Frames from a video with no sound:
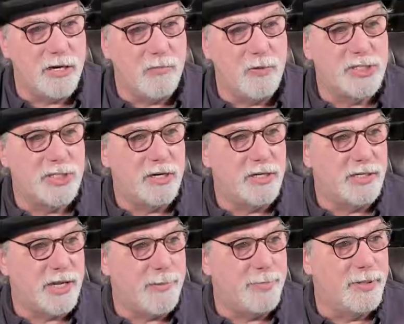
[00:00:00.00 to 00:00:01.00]
at the
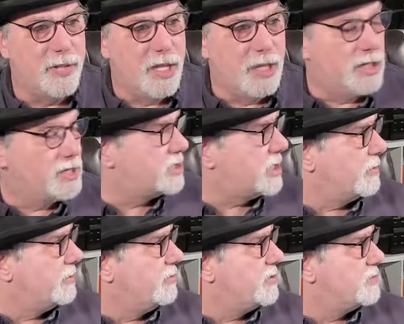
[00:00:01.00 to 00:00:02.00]
top. Let's start
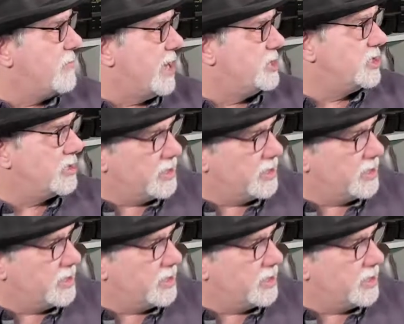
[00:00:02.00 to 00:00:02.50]
with Roots Magic.